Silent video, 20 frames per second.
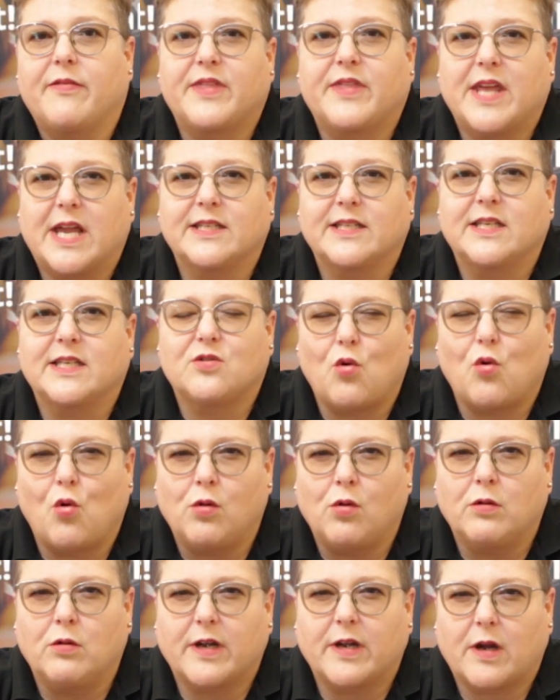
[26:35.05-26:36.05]
that is
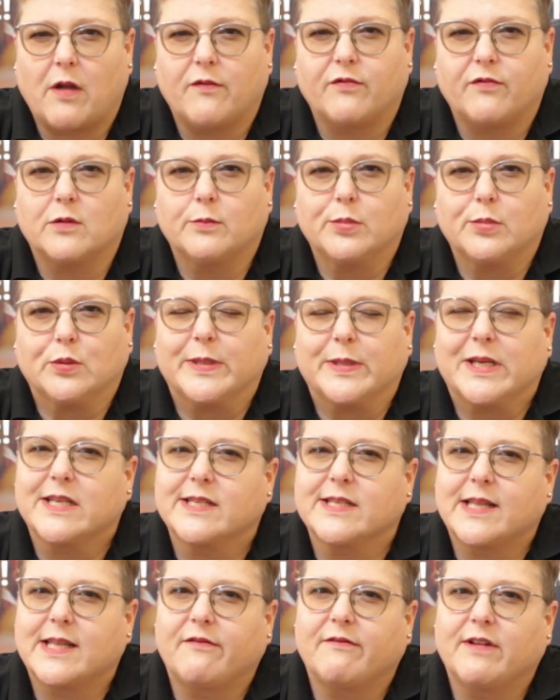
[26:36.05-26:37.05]
all recoverable
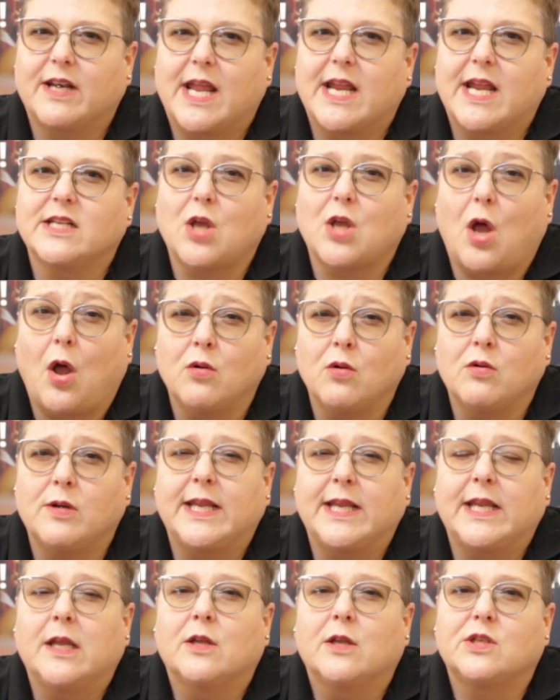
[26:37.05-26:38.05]
because that relates
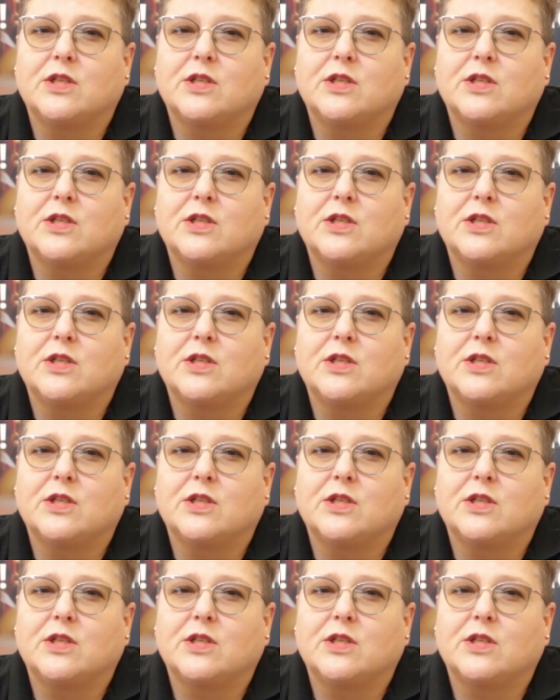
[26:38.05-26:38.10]
wholly